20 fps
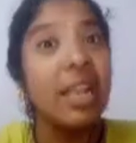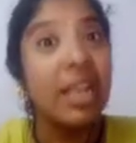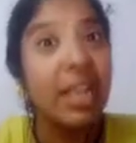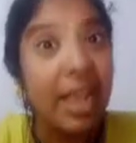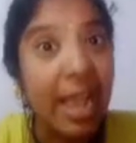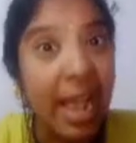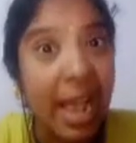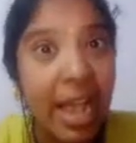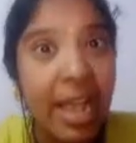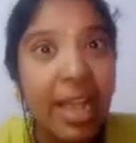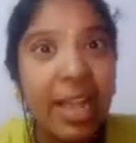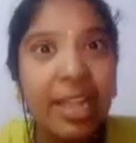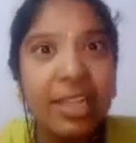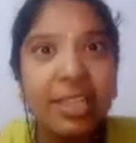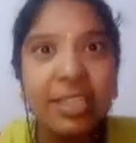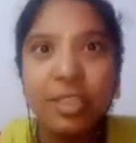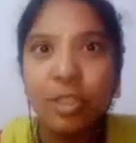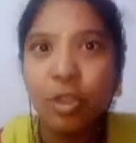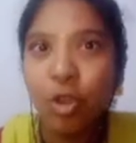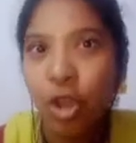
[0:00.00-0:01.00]

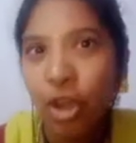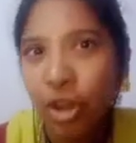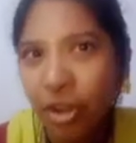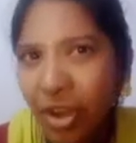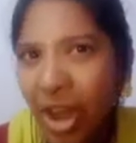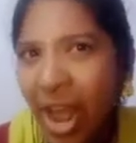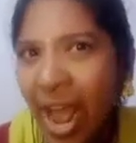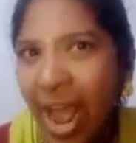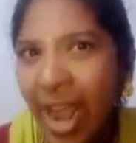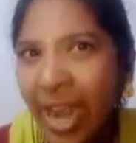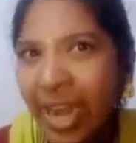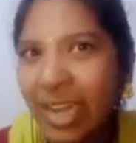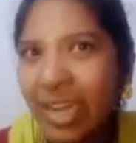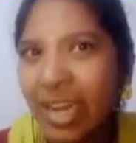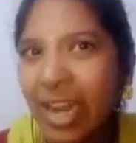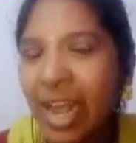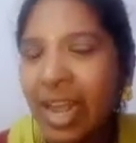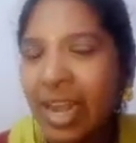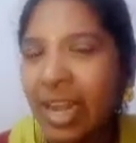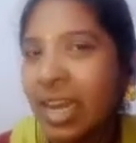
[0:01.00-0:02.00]
Yes, you're right.
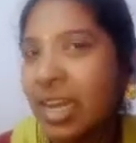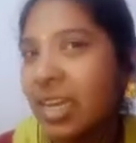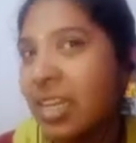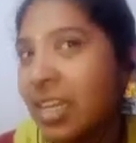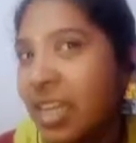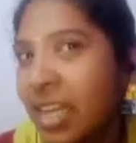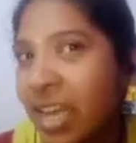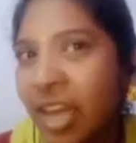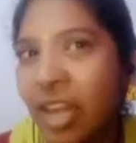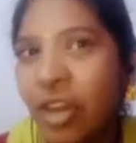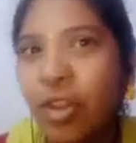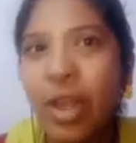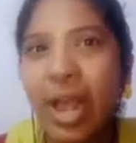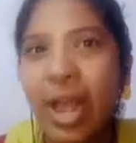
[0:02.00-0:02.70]
I can hear you